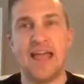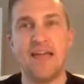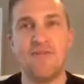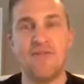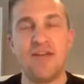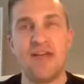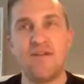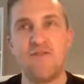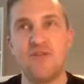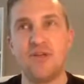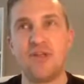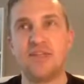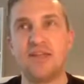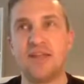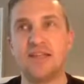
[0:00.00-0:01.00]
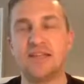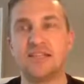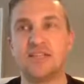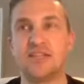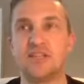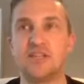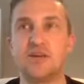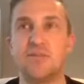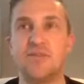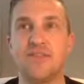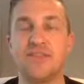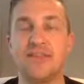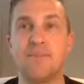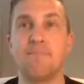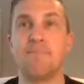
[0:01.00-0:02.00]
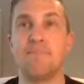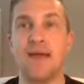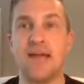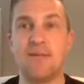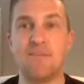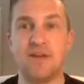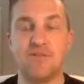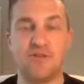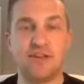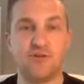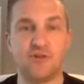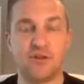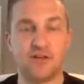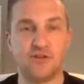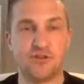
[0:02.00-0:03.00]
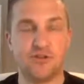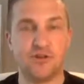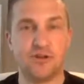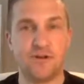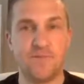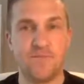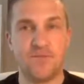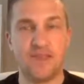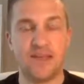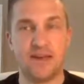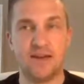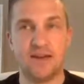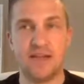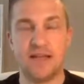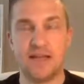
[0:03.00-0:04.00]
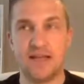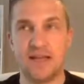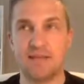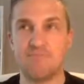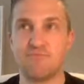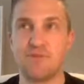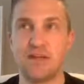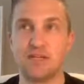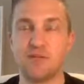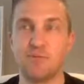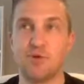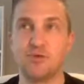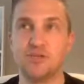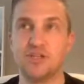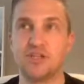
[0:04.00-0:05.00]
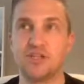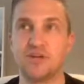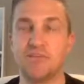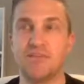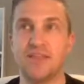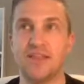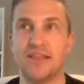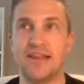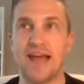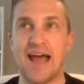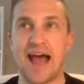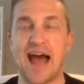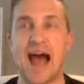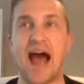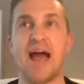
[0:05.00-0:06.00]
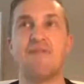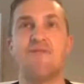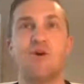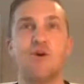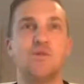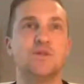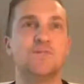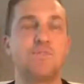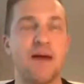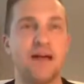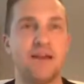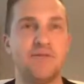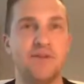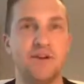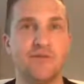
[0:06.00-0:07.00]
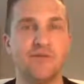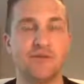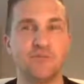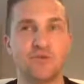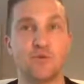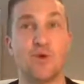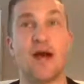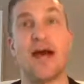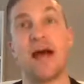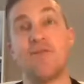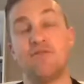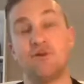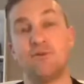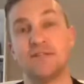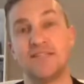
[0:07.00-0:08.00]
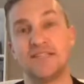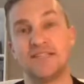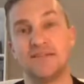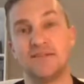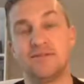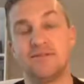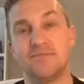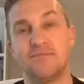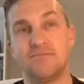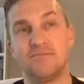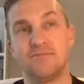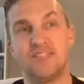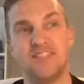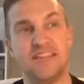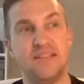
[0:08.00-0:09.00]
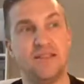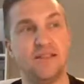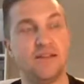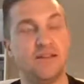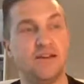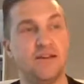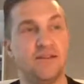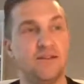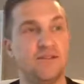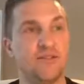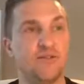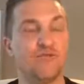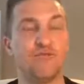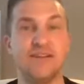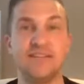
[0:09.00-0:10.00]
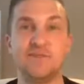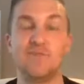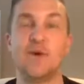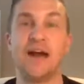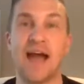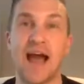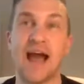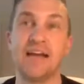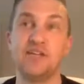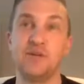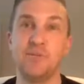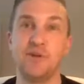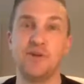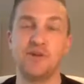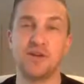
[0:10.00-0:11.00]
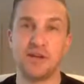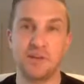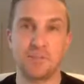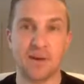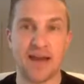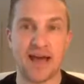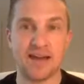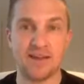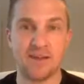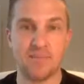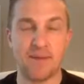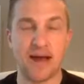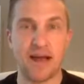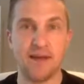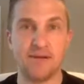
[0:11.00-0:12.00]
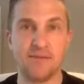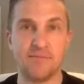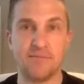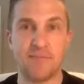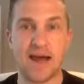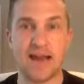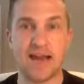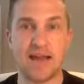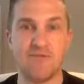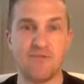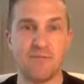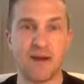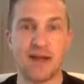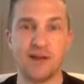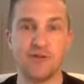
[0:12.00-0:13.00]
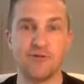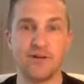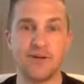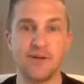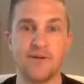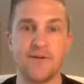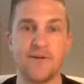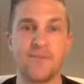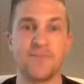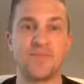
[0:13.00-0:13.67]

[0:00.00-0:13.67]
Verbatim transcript: If if you think this is something that may be of interest to you, then it, I suppose it's something that I've always benefited from. So I've always seen the the reason why I should be doing and applying it to my my life and my career.